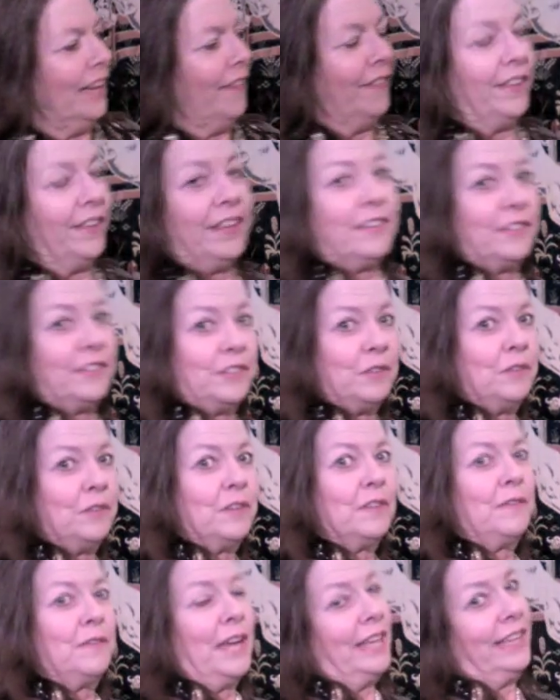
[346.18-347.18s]
is due to
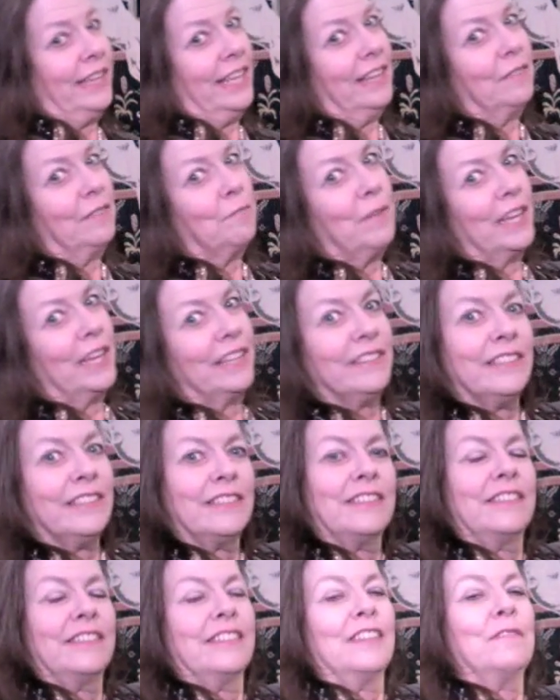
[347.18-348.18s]
the fact that
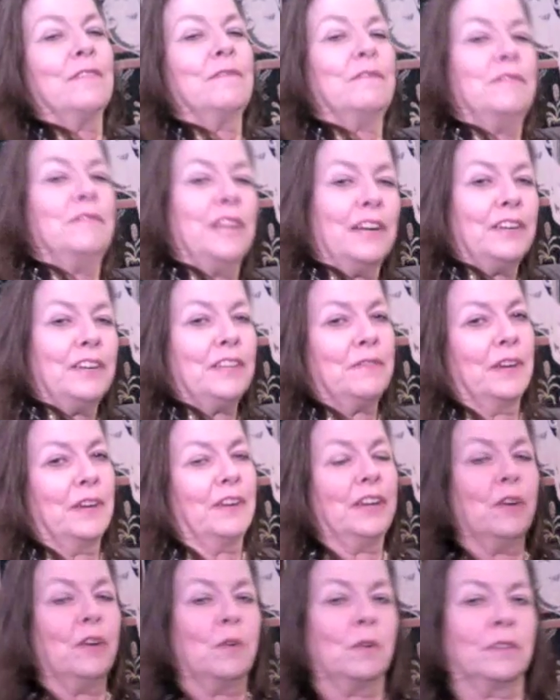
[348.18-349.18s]
Pegasus is a very,
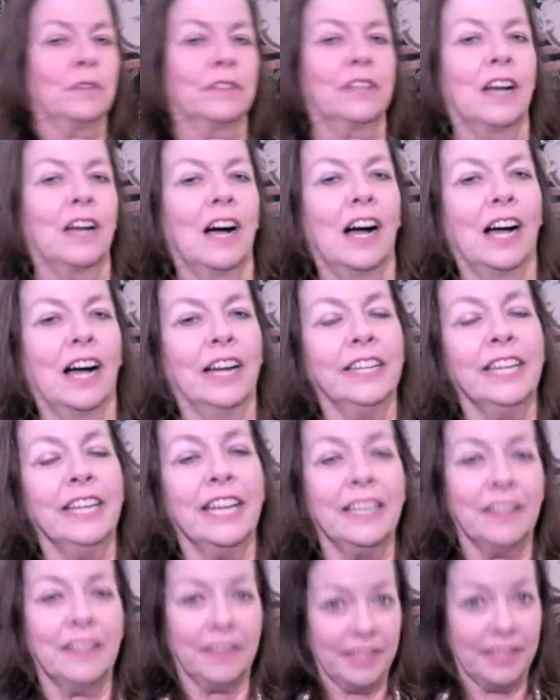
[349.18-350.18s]
very old god,
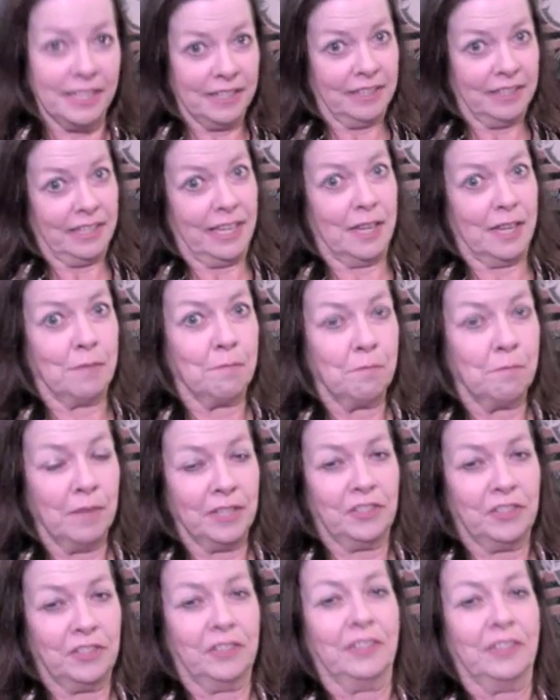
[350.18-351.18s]
and Athena came
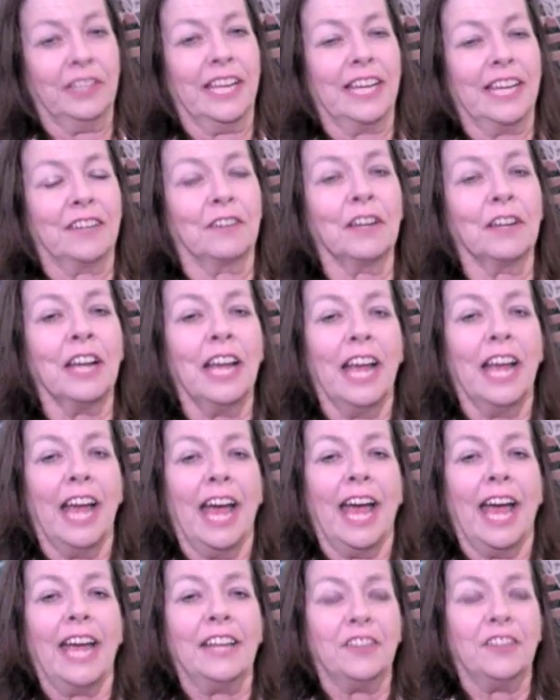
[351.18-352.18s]
much later,
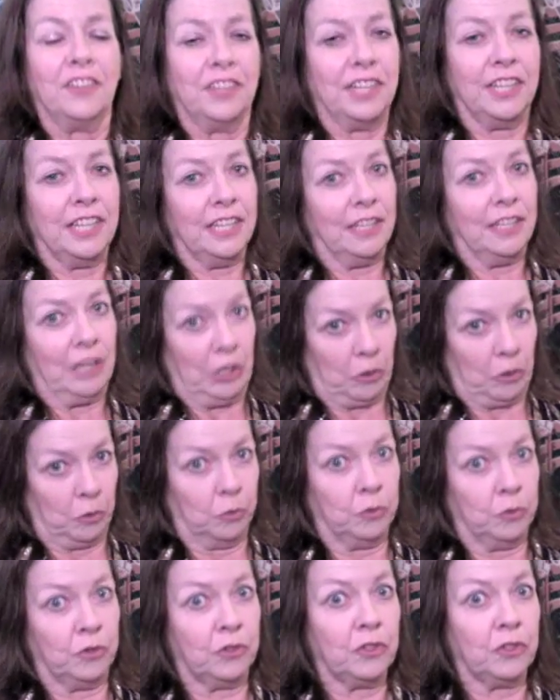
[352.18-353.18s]
and she
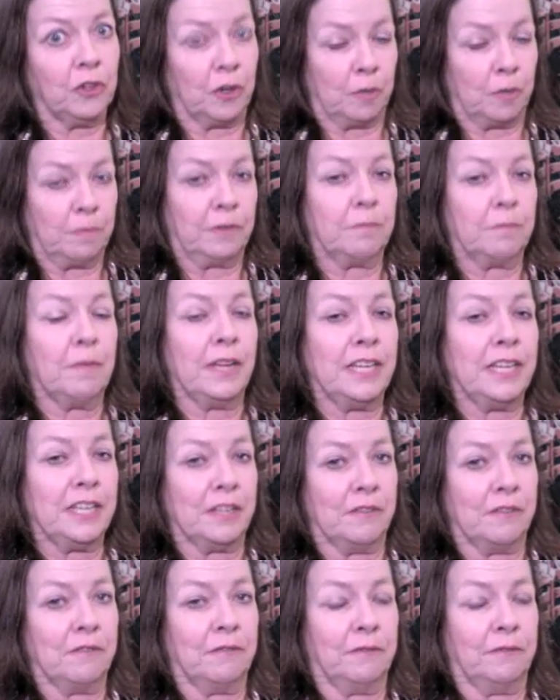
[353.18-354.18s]
usurped many
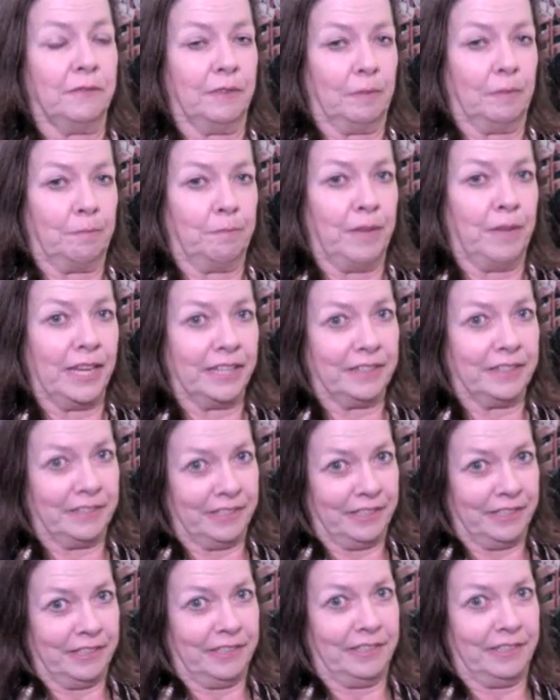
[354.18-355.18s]
of
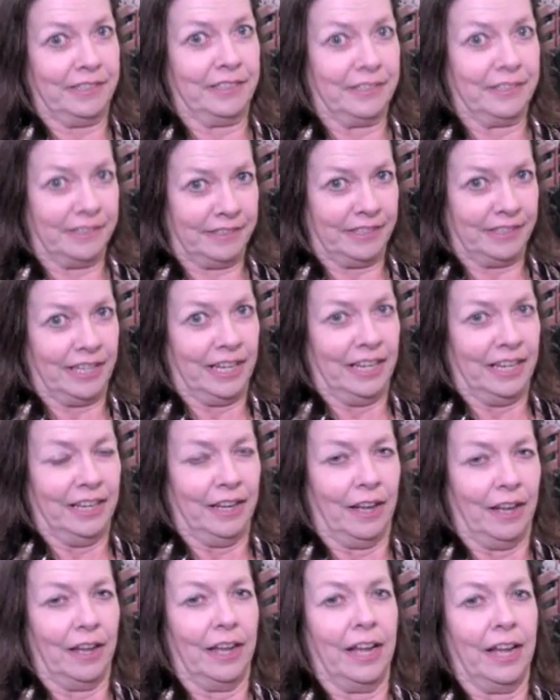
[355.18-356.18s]
Pegasus's
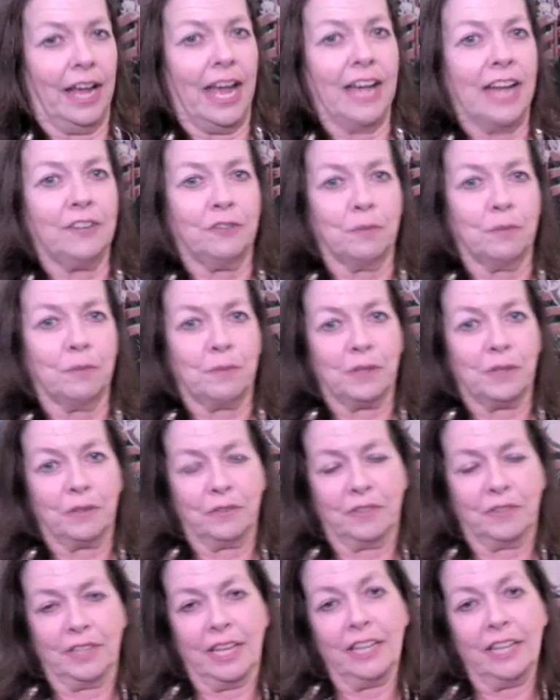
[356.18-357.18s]

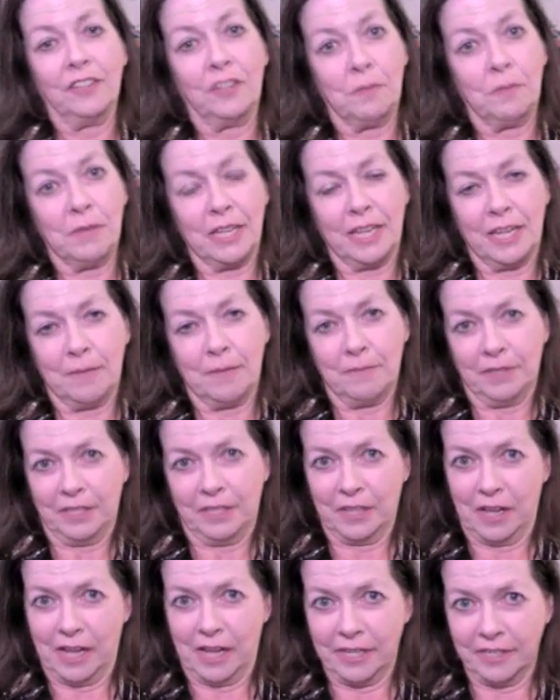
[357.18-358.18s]
attributes, and she became the
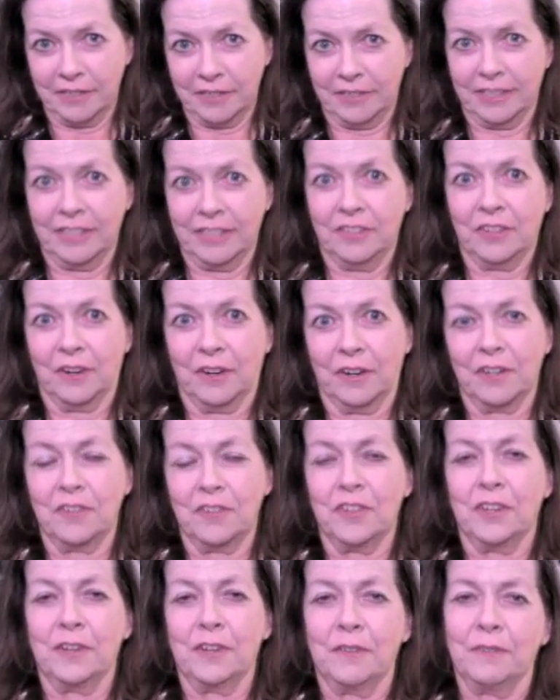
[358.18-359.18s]
goddess in
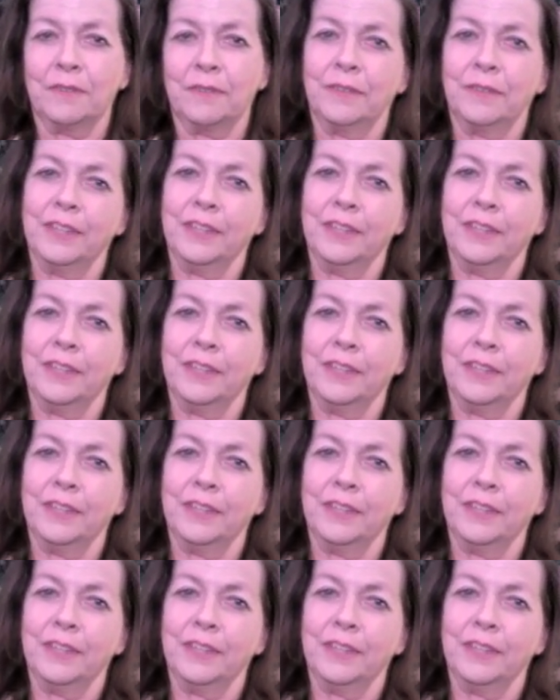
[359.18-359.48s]
charge of